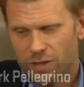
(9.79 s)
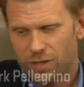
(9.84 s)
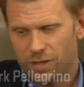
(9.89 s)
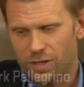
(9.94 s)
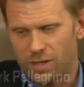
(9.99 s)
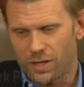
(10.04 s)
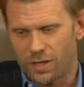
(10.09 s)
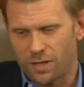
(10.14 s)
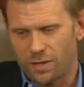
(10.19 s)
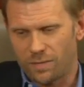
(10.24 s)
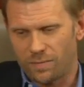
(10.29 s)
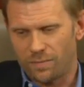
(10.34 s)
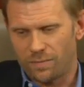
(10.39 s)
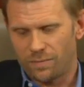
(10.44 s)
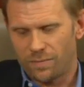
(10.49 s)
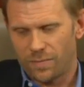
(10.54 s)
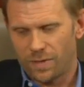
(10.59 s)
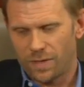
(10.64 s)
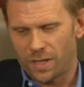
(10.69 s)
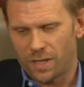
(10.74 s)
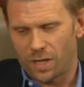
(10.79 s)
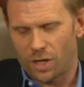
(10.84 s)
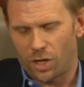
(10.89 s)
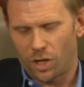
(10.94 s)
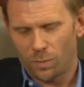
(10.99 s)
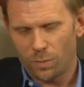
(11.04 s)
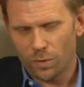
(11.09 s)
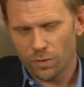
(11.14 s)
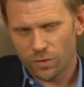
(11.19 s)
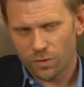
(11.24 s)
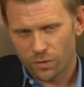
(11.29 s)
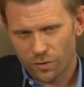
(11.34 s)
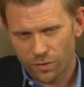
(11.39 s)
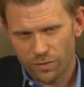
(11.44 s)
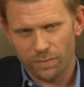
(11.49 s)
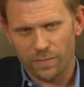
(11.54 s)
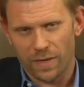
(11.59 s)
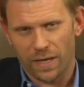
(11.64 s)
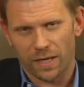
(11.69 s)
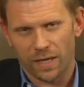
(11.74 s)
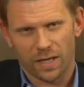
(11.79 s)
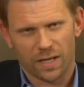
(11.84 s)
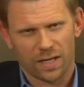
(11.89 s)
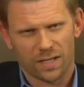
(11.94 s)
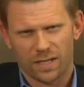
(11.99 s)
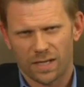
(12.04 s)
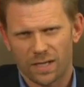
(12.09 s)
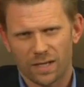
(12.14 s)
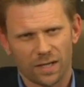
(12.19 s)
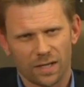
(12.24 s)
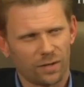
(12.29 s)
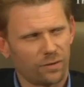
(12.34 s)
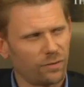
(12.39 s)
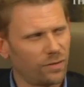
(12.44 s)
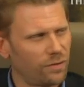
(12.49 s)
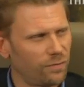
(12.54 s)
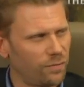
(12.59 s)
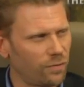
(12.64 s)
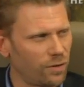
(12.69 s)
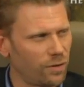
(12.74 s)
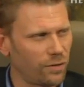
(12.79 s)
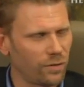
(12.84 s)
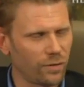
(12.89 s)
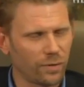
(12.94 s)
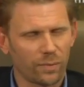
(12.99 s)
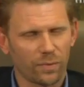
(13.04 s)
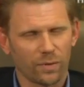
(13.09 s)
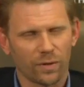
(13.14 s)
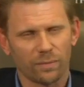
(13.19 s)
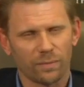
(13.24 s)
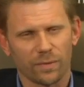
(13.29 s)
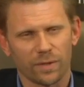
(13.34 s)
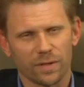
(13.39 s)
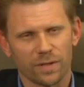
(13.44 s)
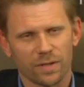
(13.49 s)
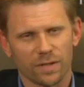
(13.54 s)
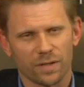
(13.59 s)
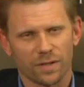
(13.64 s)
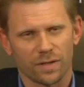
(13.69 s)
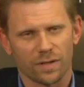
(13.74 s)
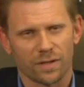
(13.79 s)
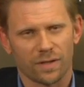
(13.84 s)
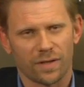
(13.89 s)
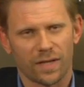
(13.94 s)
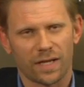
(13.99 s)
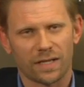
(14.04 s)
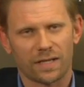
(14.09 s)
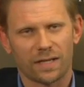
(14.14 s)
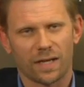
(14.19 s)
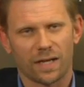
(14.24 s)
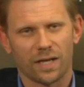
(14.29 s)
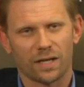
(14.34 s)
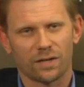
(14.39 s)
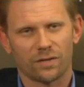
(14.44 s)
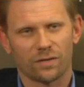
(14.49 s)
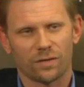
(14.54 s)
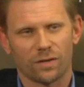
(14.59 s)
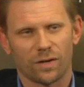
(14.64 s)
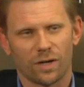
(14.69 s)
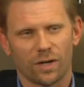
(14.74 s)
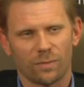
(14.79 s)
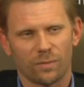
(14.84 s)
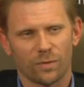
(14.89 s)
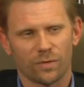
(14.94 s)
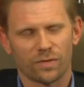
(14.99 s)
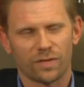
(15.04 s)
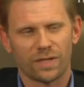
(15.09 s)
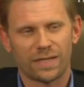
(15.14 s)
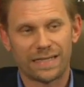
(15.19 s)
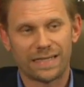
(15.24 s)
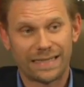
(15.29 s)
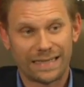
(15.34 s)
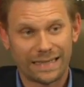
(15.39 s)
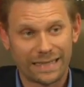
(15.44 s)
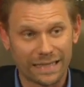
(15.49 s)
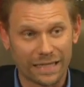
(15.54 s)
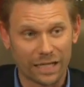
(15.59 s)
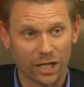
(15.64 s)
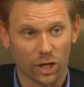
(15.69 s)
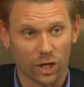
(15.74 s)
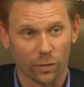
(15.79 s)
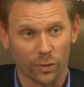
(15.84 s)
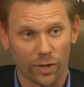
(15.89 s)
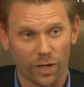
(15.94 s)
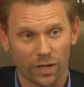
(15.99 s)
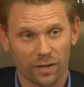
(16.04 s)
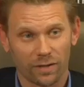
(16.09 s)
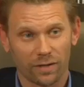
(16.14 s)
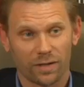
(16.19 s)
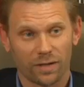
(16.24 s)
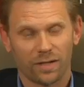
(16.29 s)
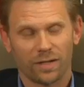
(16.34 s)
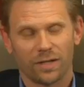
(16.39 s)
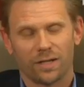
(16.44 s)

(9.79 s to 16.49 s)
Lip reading: I almost couldn't make it because I had like 3 or 4 other appointments that day, so I almost didn't go in,